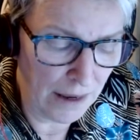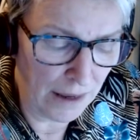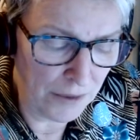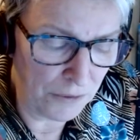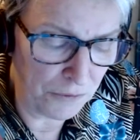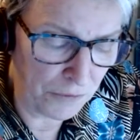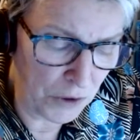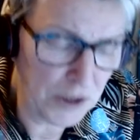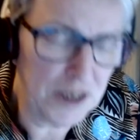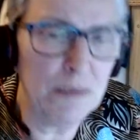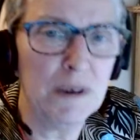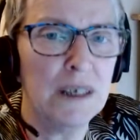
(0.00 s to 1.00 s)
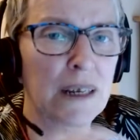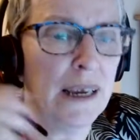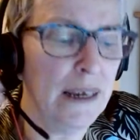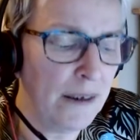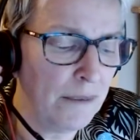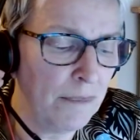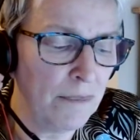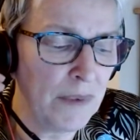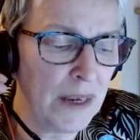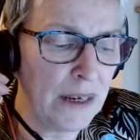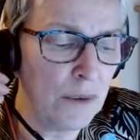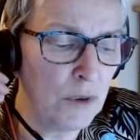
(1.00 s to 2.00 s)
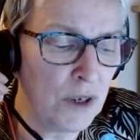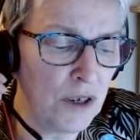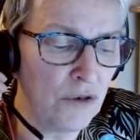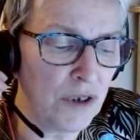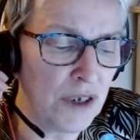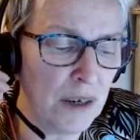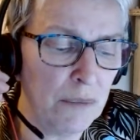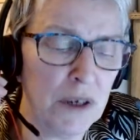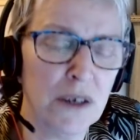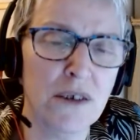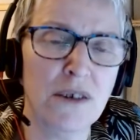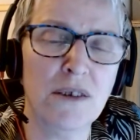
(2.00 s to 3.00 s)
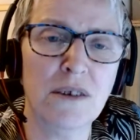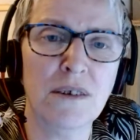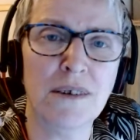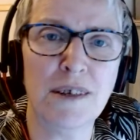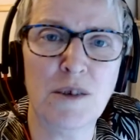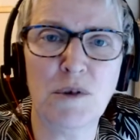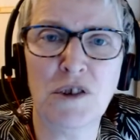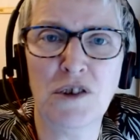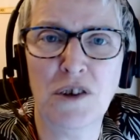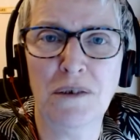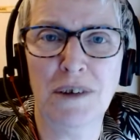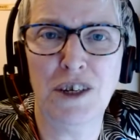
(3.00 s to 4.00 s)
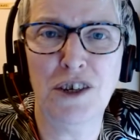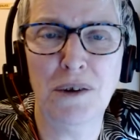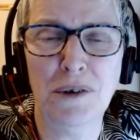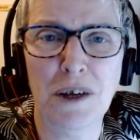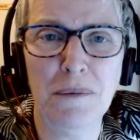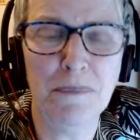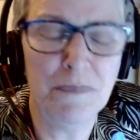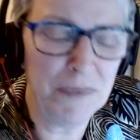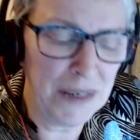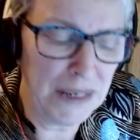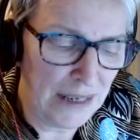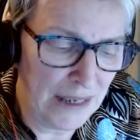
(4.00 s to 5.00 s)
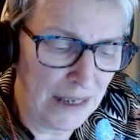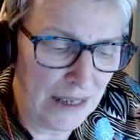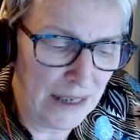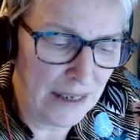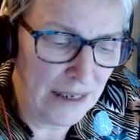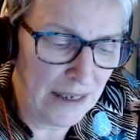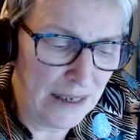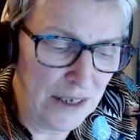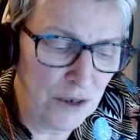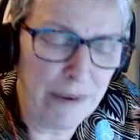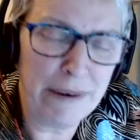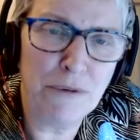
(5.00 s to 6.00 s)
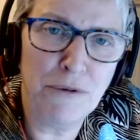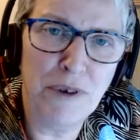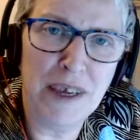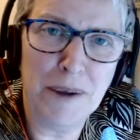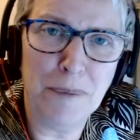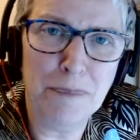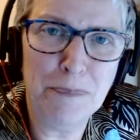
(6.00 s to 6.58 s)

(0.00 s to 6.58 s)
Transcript: The first mistake, and it was interesting because this is what the survey showed up, is around fear.